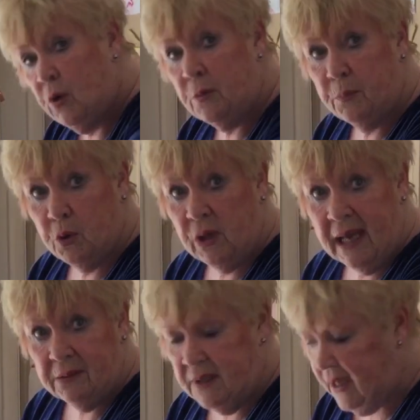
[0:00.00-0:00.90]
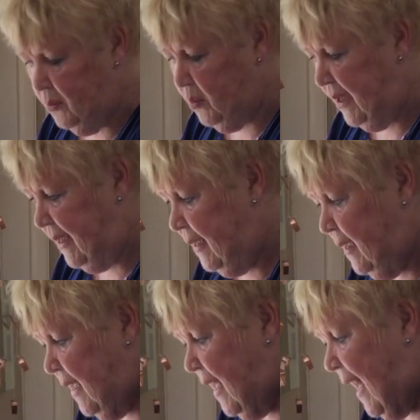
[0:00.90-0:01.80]
won't pull out that way.
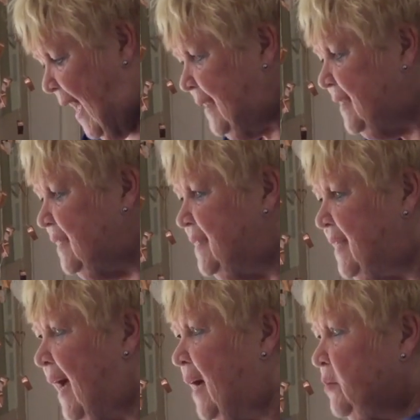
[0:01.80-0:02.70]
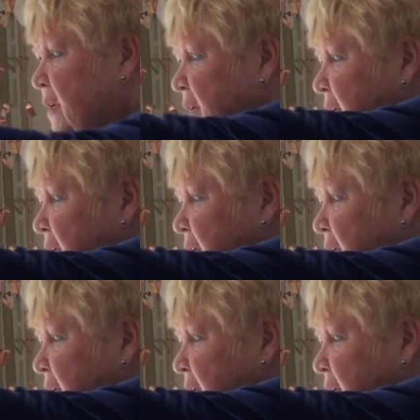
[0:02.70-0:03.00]
Handle down,